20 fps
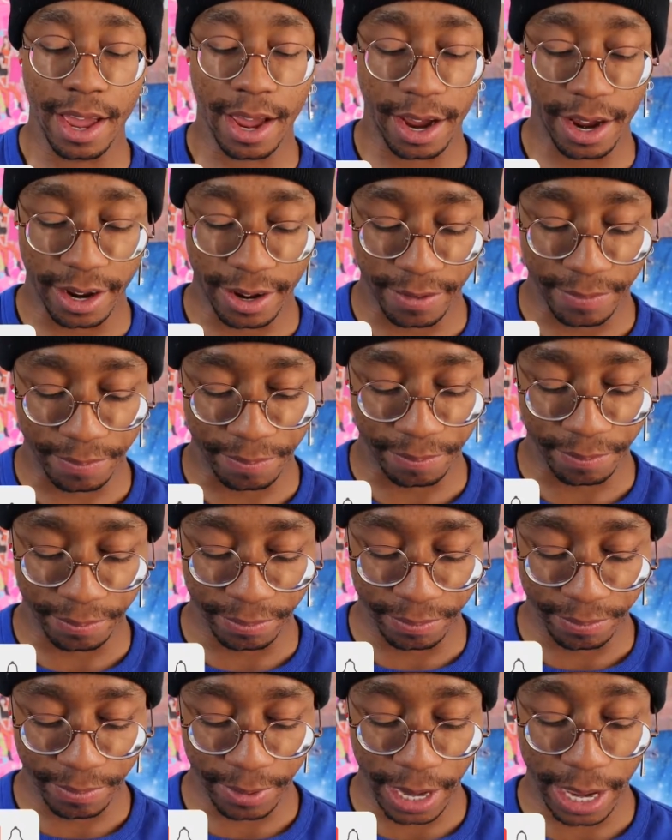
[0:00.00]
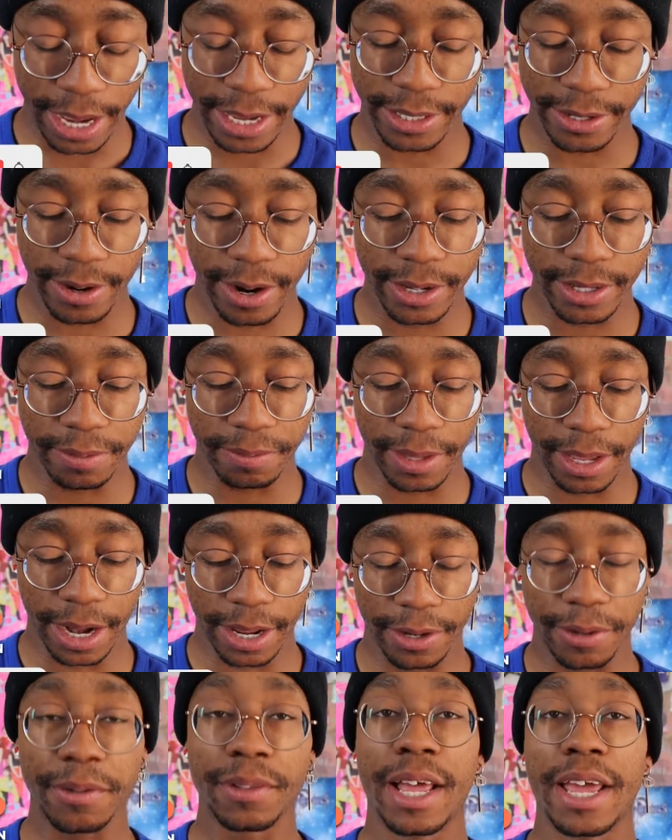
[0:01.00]
um, but I guess there are some that I
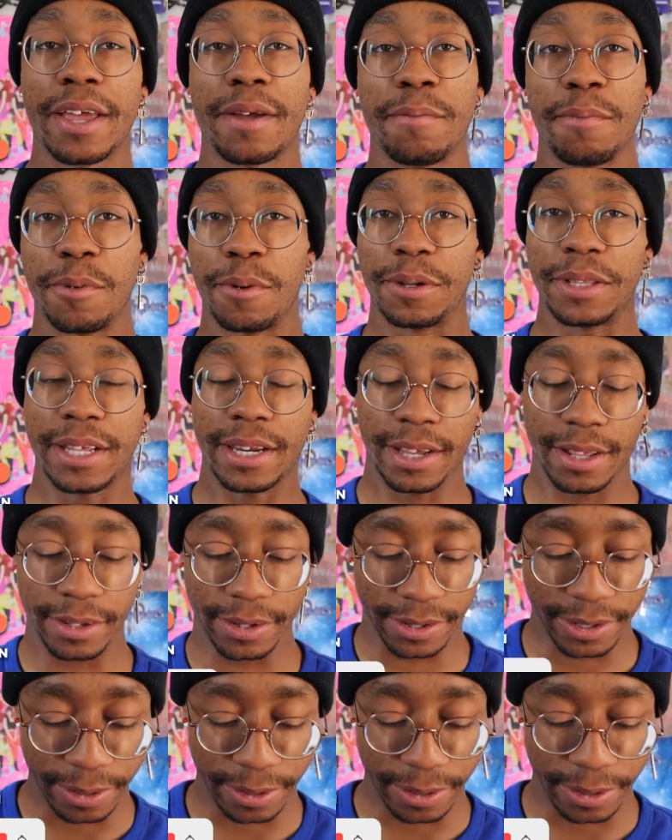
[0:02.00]
do like more than others.